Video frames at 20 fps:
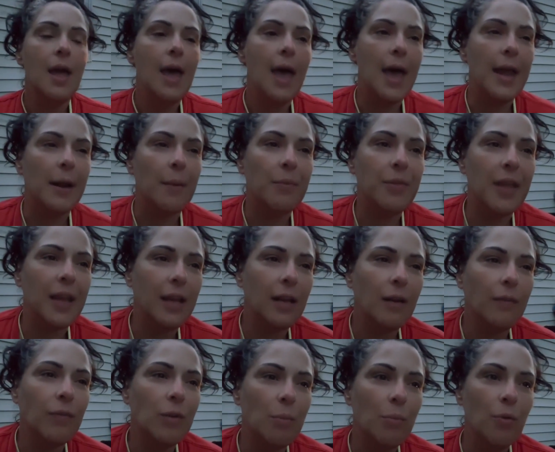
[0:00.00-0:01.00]
And I'm thinking
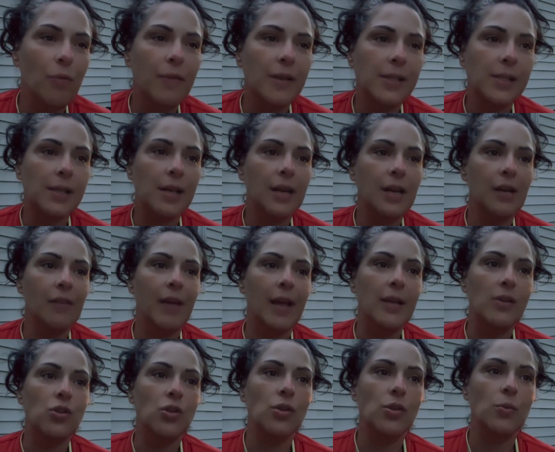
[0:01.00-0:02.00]
of the movie City of
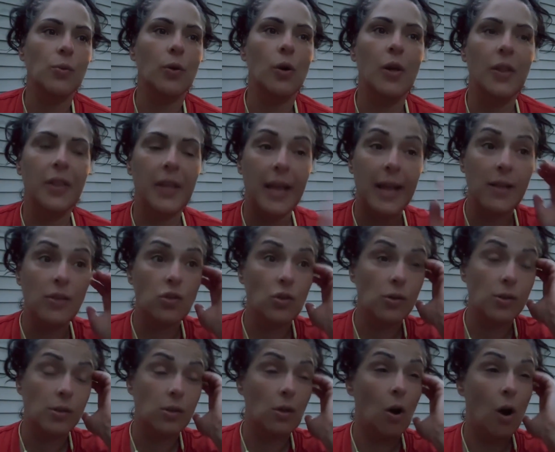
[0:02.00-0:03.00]
Angels, where all the
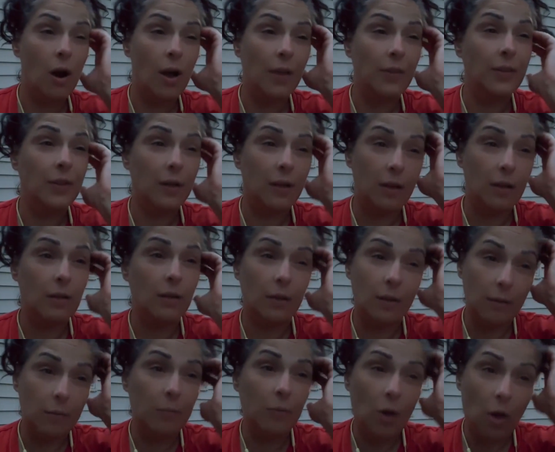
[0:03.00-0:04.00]
angels are on
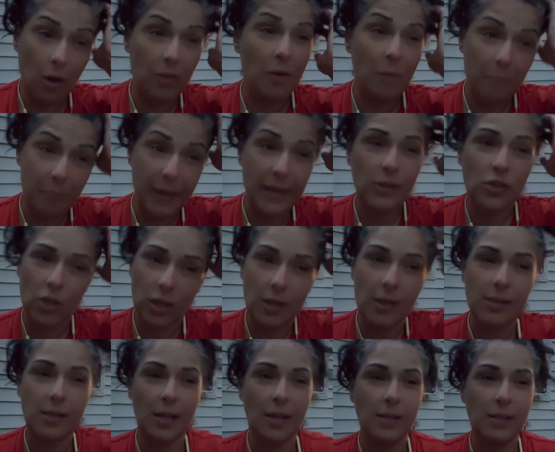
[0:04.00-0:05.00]
the beach and
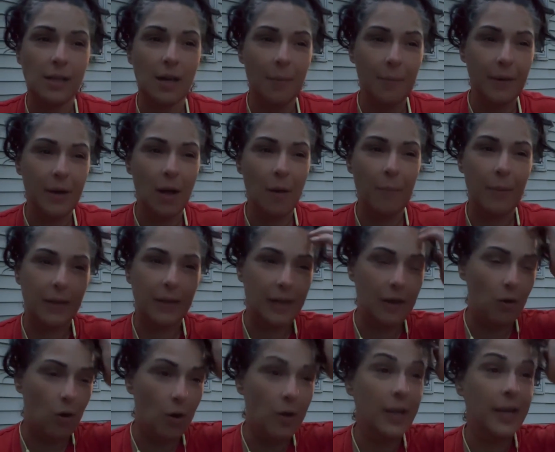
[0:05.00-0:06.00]
the sun's coming up and they
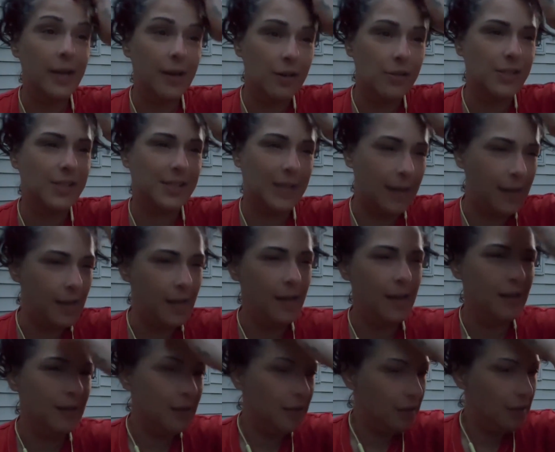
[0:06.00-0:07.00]
all hear
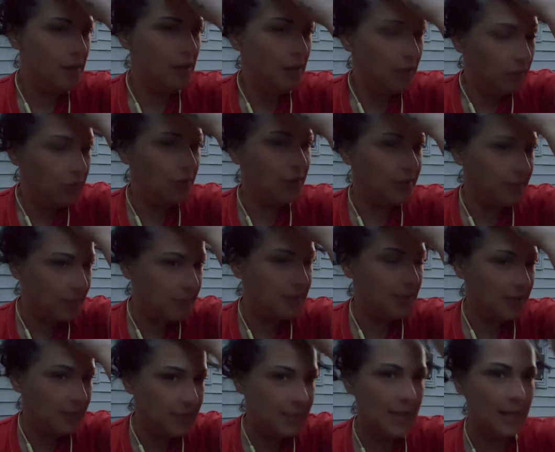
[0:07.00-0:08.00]
singing during the
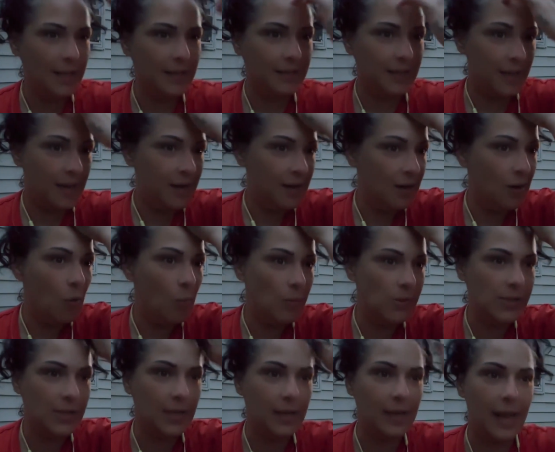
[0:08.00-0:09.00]
sunset. Like they hear
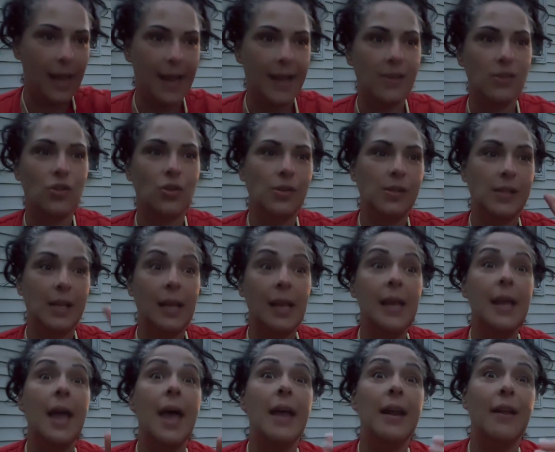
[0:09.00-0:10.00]
almost like angels
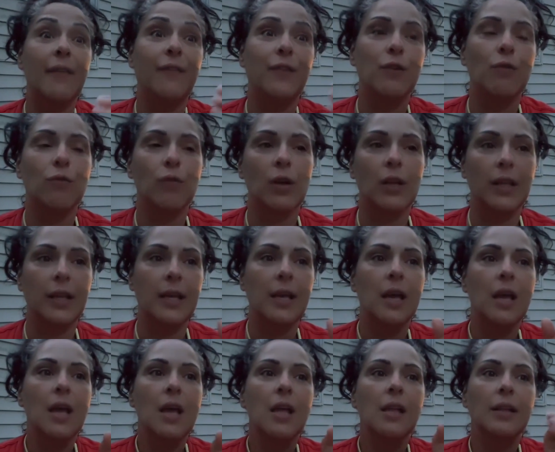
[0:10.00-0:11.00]
singing. And if you really,
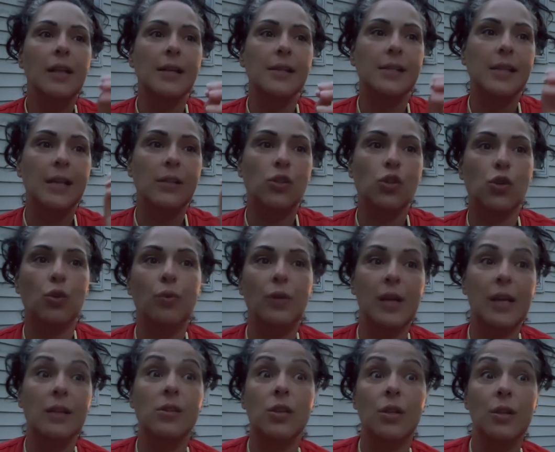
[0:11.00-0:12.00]
they say tune
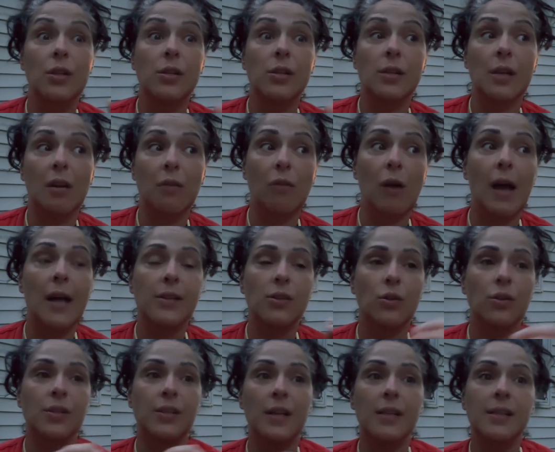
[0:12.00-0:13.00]
in to the sunrise
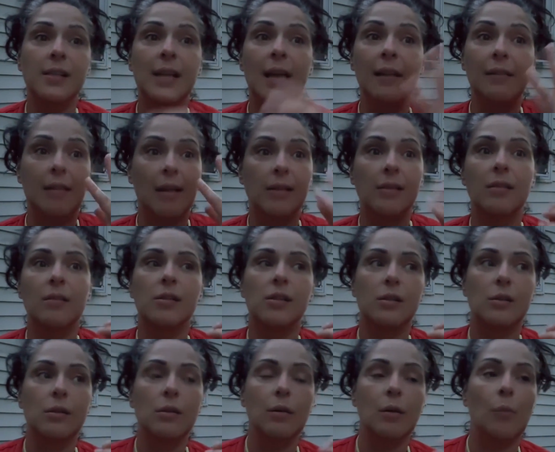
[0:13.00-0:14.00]
or sunset,
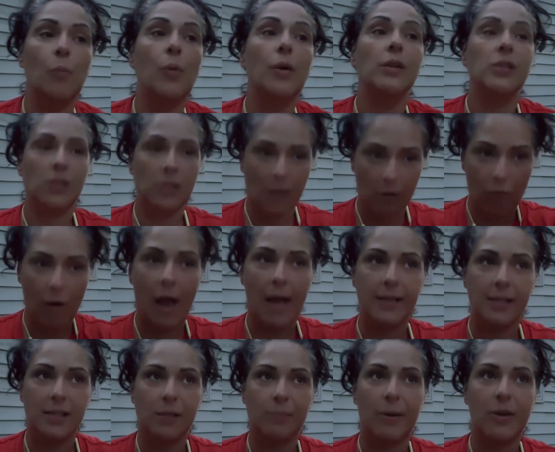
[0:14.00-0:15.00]
that's
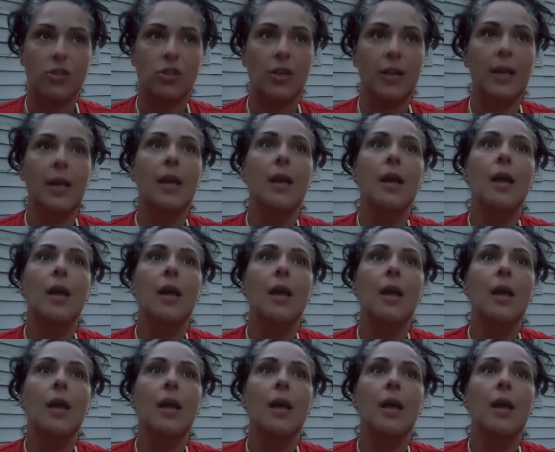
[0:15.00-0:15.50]
sunrise especially,